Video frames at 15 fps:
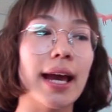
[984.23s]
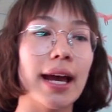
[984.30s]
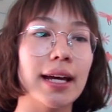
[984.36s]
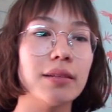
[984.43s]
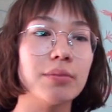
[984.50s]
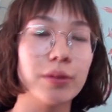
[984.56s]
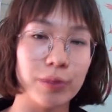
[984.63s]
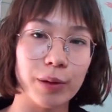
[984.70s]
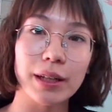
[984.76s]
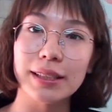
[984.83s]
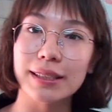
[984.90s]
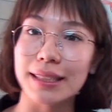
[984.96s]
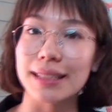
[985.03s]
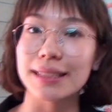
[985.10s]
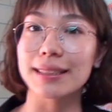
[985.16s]
And
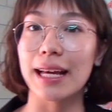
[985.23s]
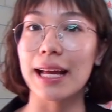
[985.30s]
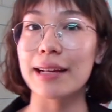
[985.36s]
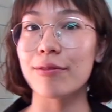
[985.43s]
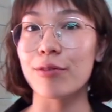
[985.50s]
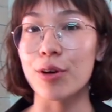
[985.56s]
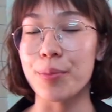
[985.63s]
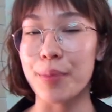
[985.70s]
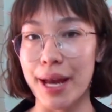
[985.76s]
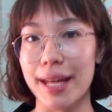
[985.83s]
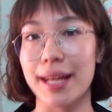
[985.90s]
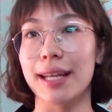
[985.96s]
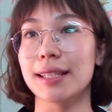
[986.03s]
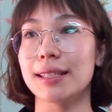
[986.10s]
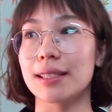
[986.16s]
Beauvoir says that for
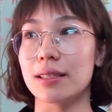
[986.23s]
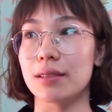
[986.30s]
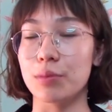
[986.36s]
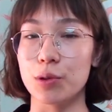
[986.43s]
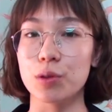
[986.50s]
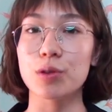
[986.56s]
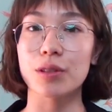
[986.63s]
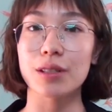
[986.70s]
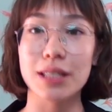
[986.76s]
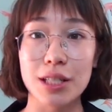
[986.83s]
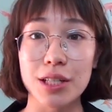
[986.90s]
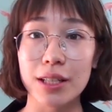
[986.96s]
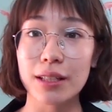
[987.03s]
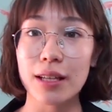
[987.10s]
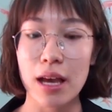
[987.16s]
men it's a smooth
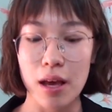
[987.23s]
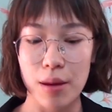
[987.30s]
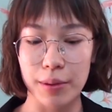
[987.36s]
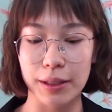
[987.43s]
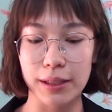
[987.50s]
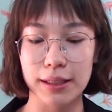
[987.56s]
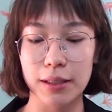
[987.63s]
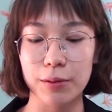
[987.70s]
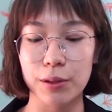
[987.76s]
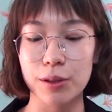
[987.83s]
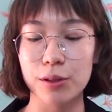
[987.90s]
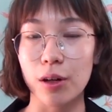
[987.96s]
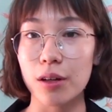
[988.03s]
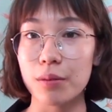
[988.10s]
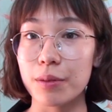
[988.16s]
transition because they
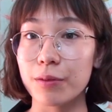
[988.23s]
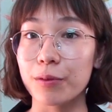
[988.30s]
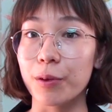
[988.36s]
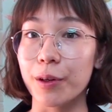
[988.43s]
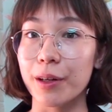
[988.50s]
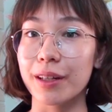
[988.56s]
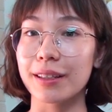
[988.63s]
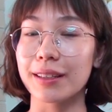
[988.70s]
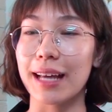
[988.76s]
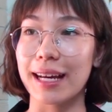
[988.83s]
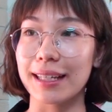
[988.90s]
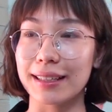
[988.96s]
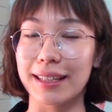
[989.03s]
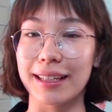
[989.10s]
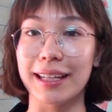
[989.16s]
were taught before
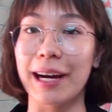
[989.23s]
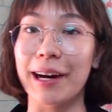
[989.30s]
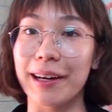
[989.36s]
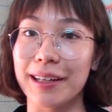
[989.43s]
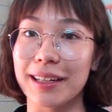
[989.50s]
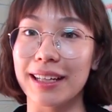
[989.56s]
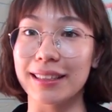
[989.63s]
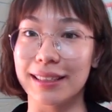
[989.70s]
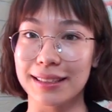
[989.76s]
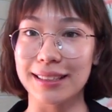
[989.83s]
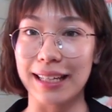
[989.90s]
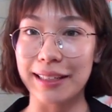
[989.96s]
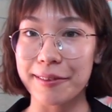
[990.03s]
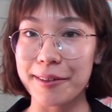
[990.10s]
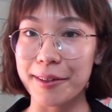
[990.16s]
that they are at the
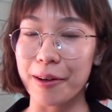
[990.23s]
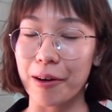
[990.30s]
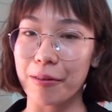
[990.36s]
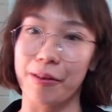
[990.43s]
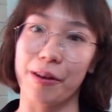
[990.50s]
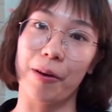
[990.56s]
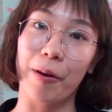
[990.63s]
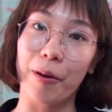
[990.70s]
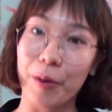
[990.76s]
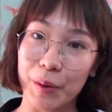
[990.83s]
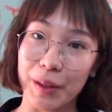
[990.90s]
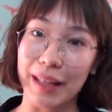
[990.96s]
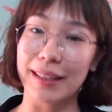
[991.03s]
center of it all,